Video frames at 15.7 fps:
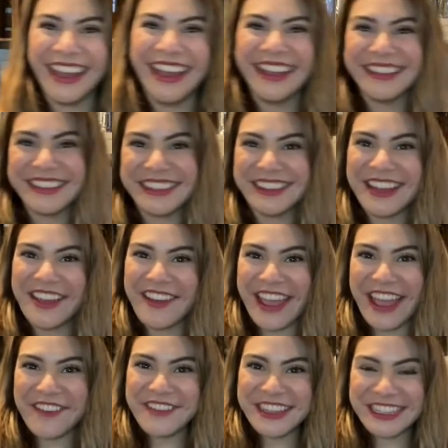So now I
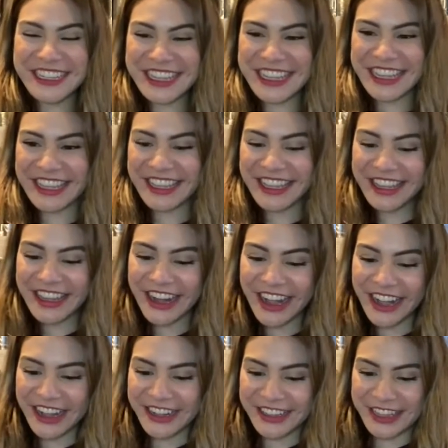have the tea
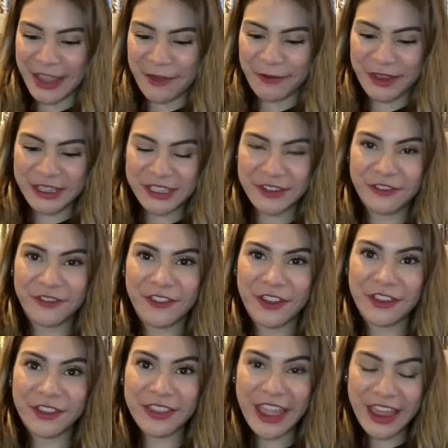here, so I'm going to
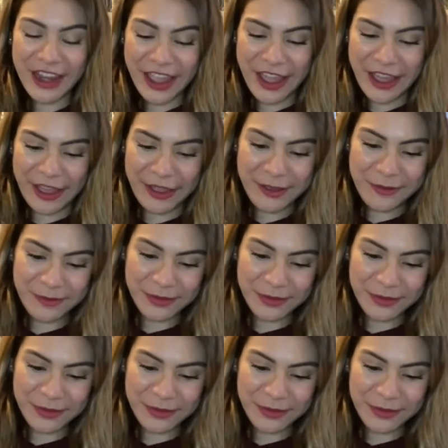fill that up.